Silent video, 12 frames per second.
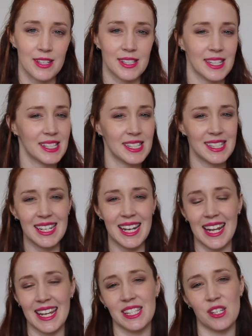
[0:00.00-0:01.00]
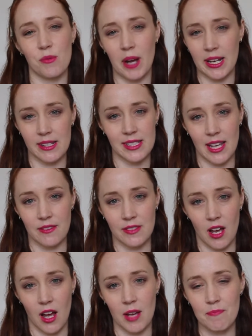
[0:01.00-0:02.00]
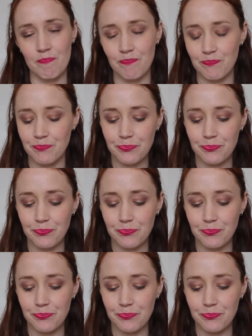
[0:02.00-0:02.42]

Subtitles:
So that's just an easy way to save time.